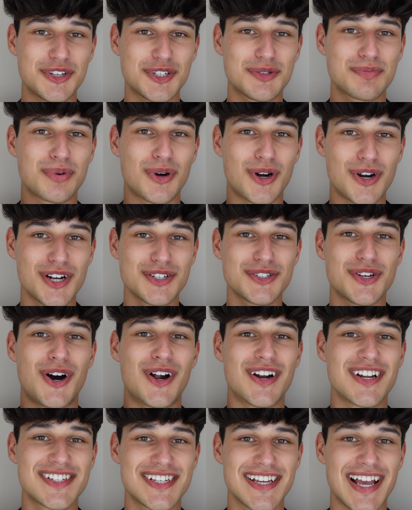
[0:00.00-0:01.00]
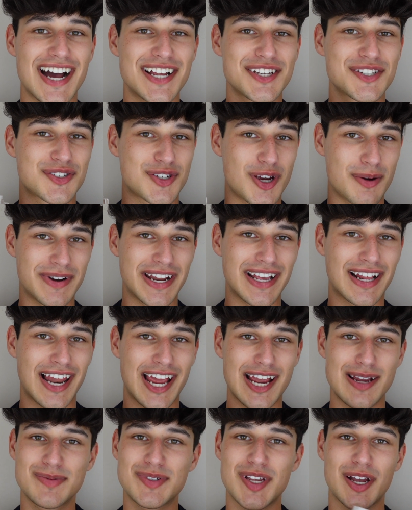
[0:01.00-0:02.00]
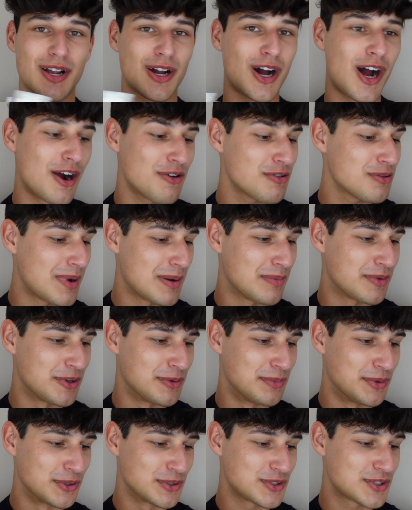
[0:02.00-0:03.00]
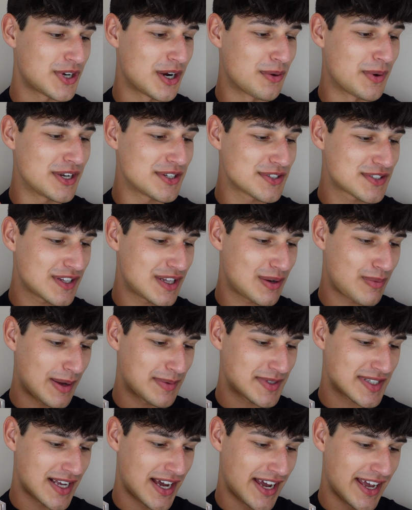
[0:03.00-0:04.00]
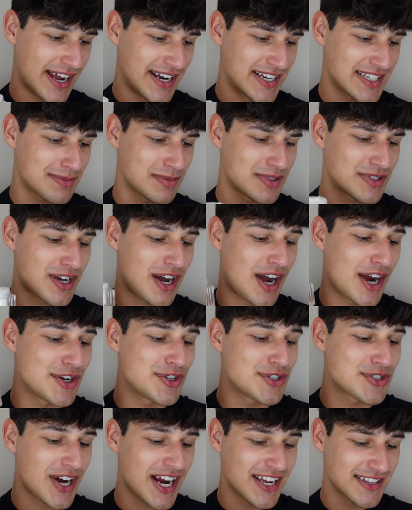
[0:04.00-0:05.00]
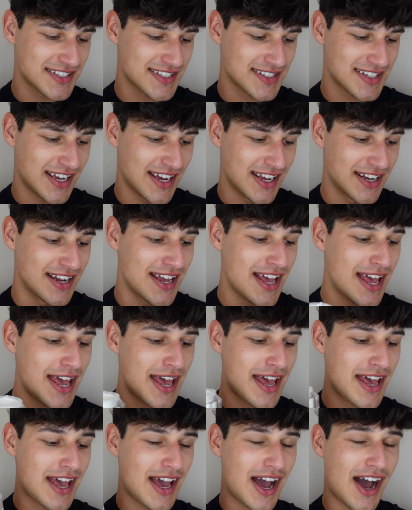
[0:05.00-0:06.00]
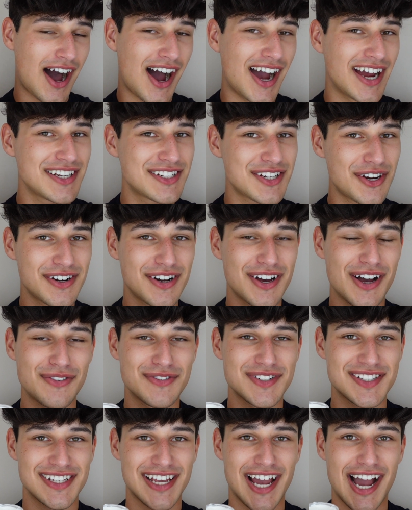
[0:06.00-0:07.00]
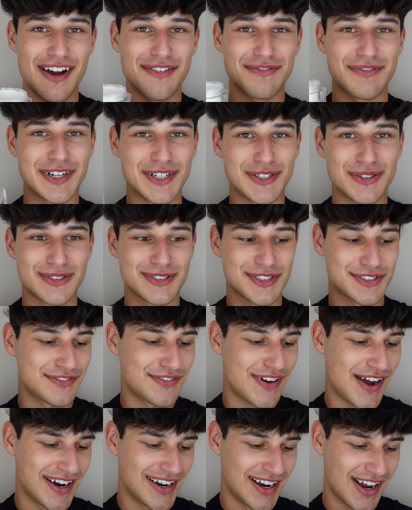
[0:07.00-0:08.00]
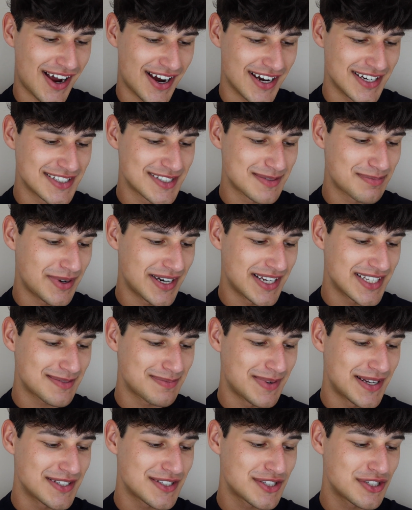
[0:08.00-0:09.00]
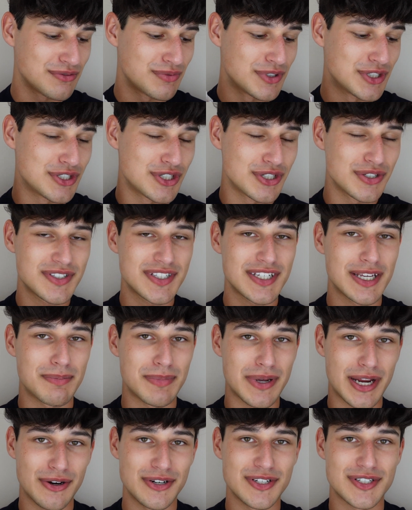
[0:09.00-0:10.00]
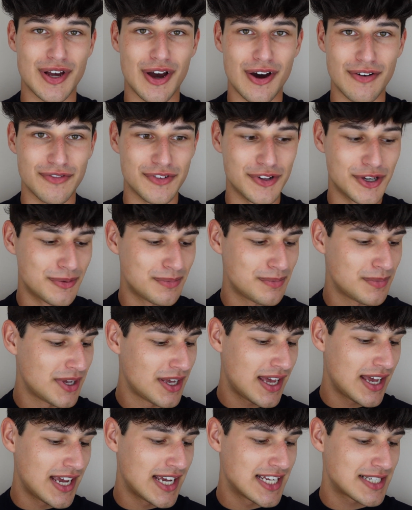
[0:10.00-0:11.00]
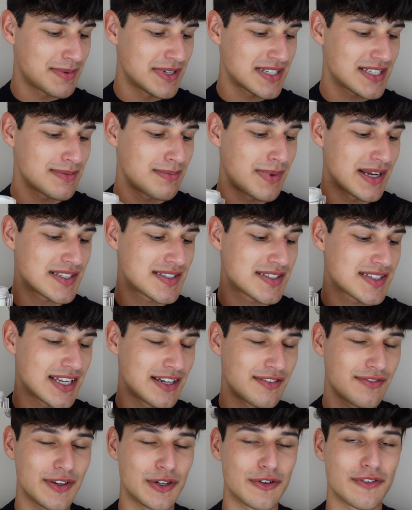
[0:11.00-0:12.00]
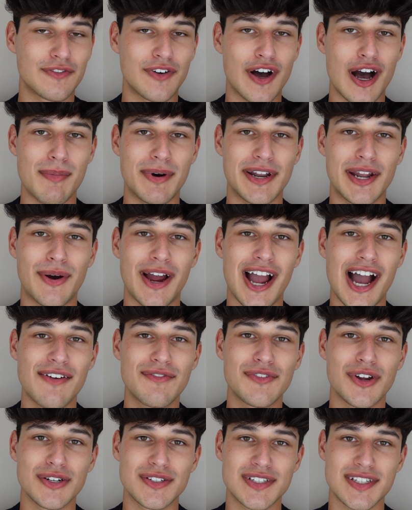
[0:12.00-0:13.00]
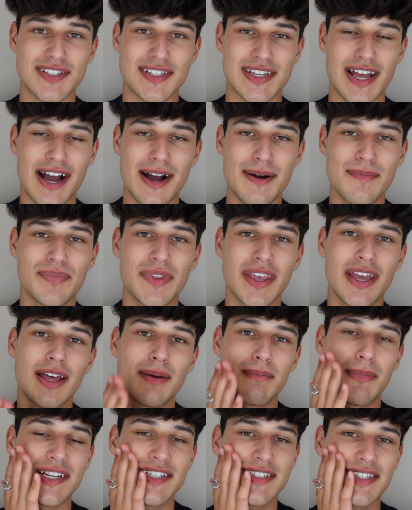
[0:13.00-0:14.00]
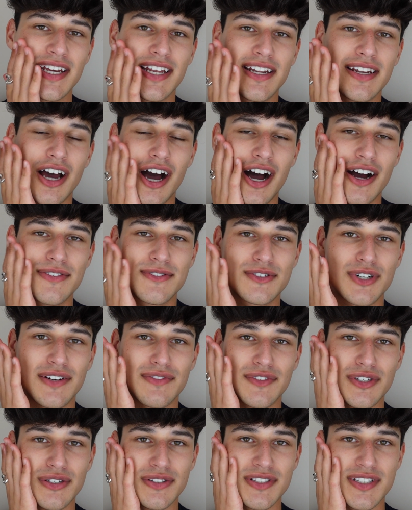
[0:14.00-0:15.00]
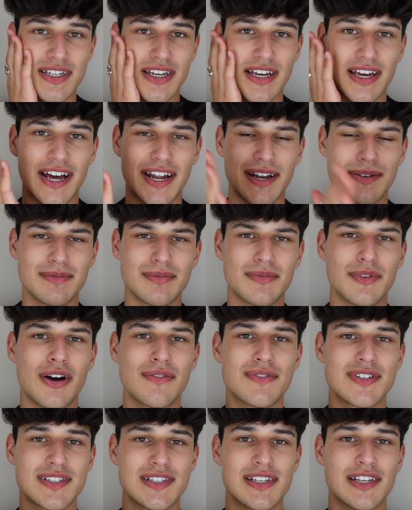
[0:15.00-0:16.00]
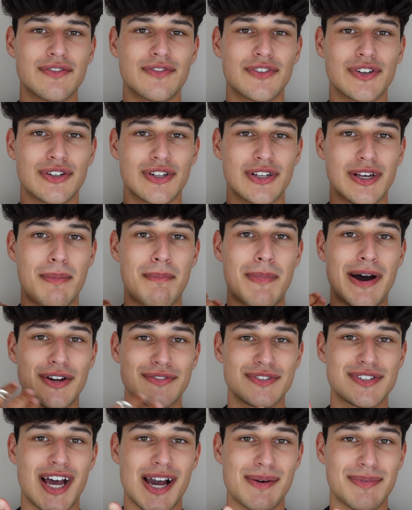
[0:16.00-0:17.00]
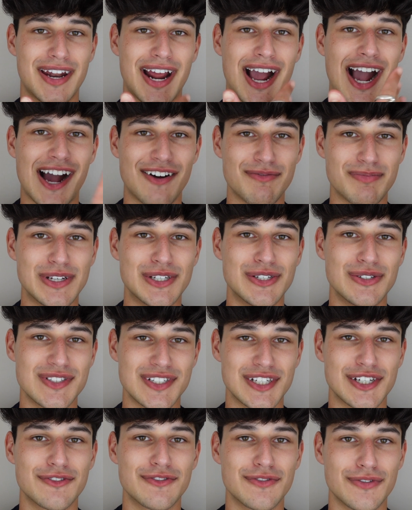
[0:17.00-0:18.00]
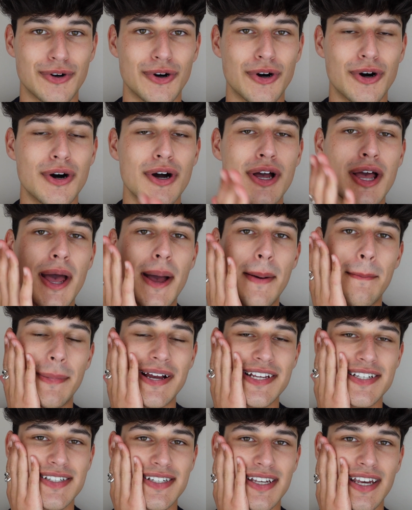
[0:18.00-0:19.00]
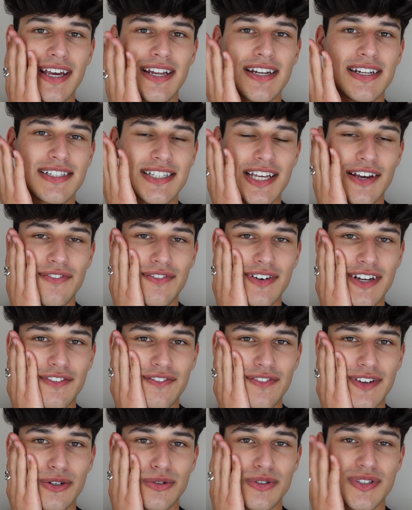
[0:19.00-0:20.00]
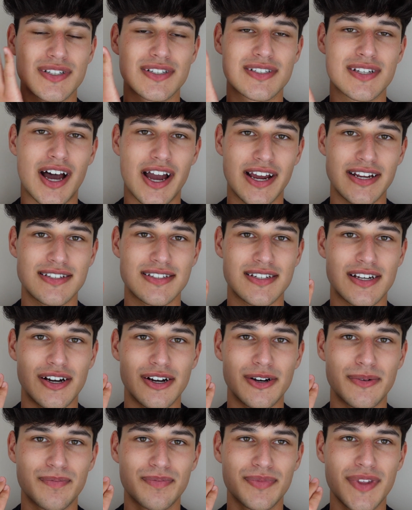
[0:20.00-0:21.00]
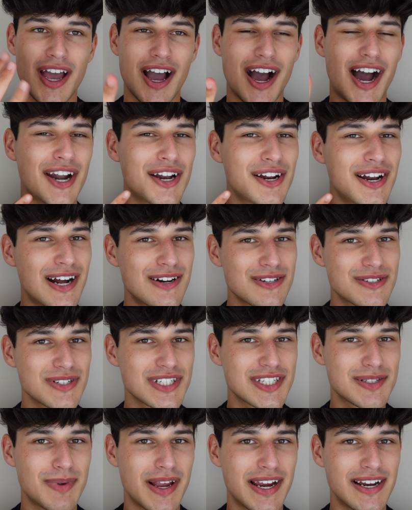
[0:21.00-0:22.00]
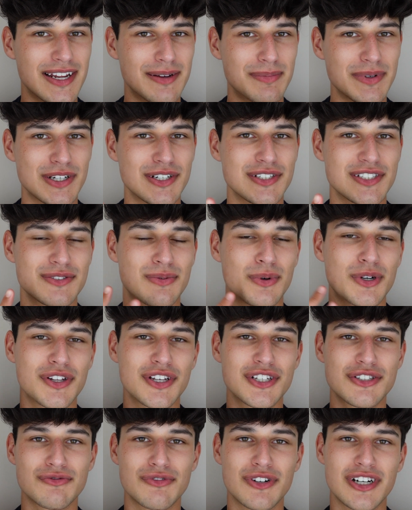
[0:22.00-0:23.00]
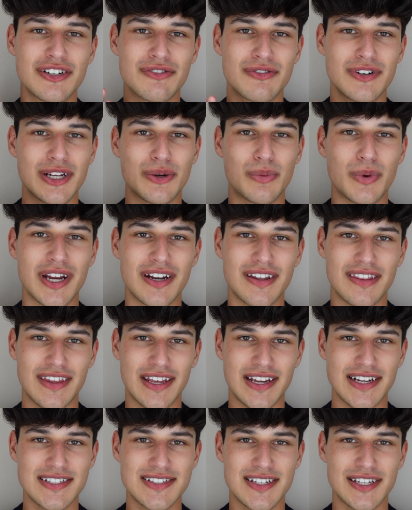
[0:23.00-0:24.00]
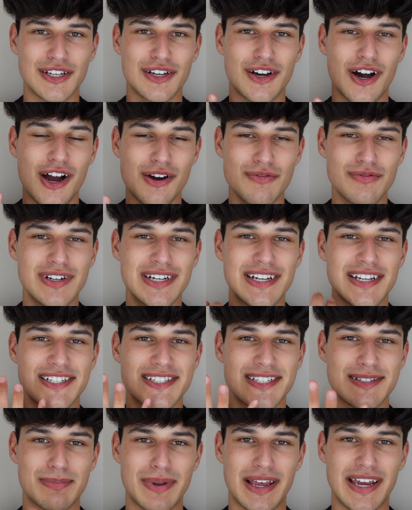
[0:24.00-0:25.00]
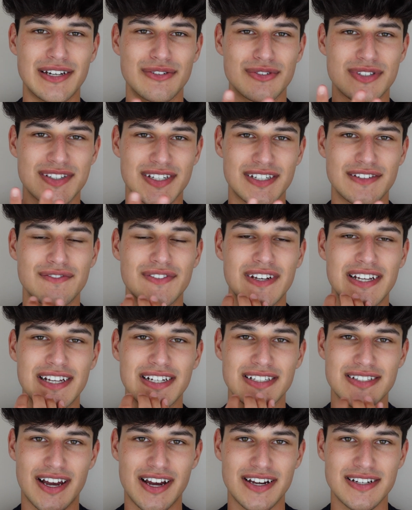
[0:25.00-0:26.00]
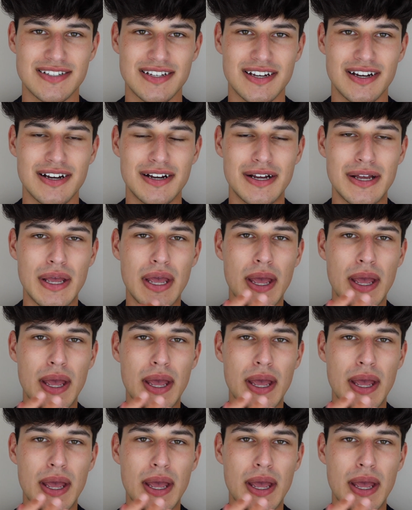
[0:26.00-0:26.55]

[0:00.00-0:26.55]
this product honestly has so many claims, I can't remember them all. So I went onto their website and it's meant to hydrate the skin. I don't obviously have wrinkles or fine lines, but it's meant to reduce the appearance of them. It's meant to make skin feel firmer. Now I have noticed that my skin after I've used it, and obviously for the amount of time that I have been using it for, my skin definitely feels tighter. I don't know how to explain it because it's one of those really weird things that you can't really explain your skin feeling tighter,